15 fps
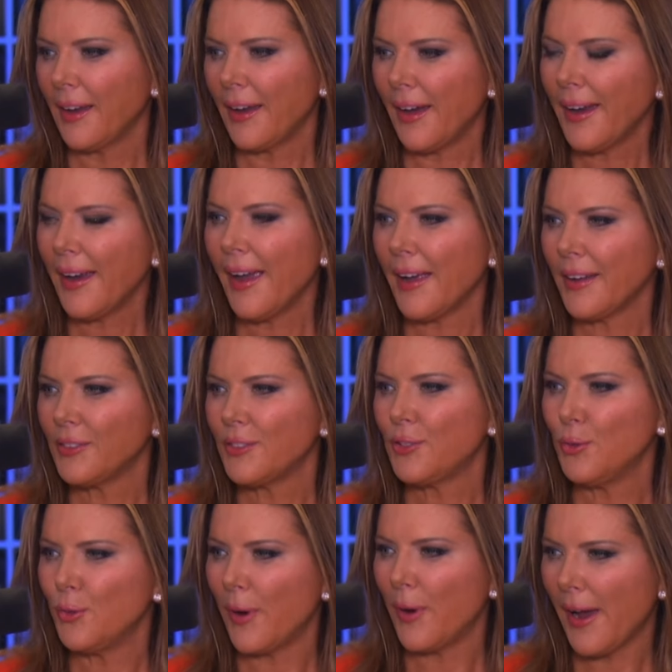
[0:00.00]
I had
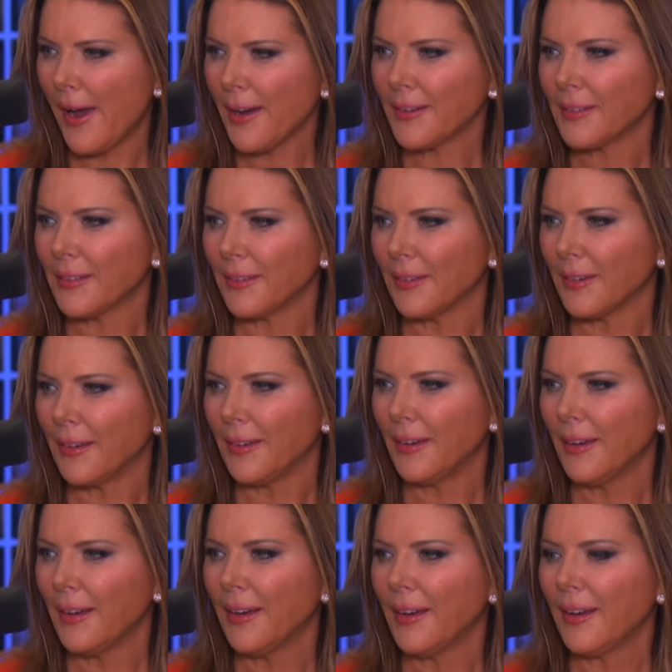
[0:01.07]
to
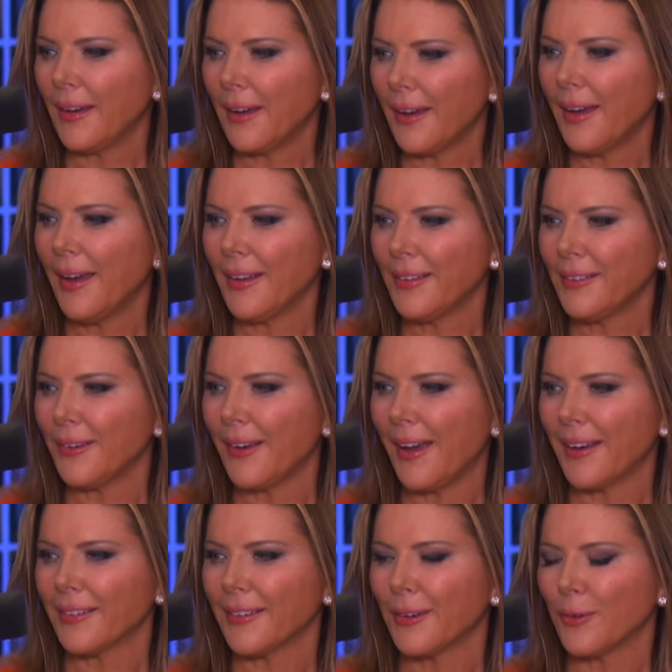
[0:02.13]
actually,
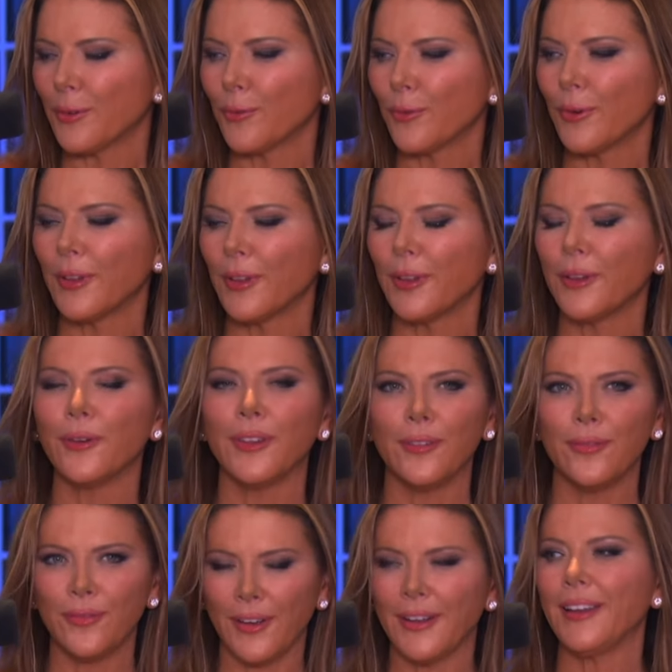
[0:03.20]
it was really, really
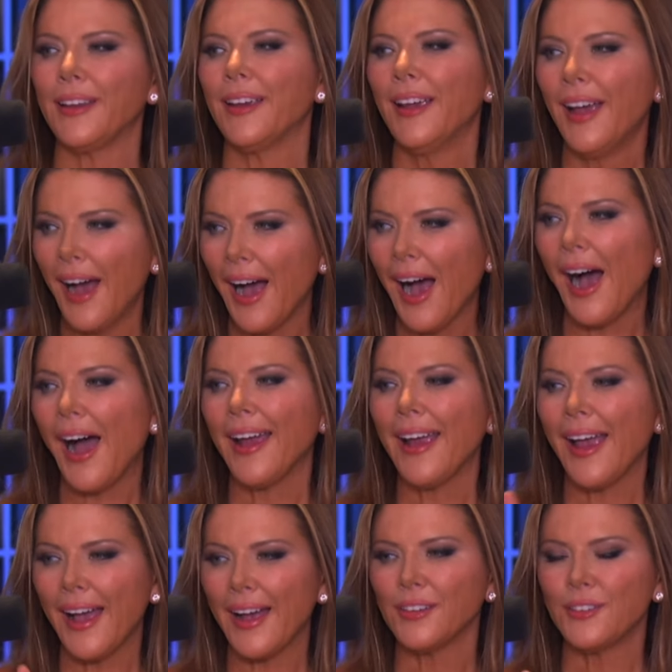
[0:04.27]
funny. I
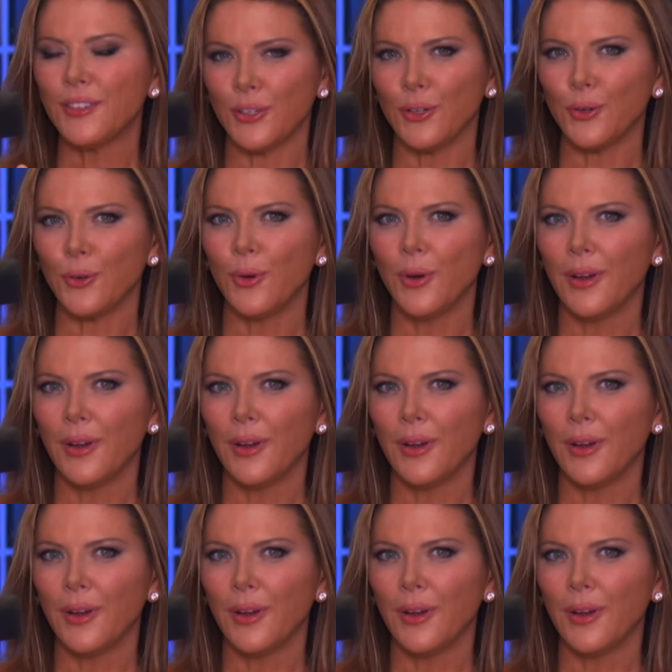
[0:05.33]
had to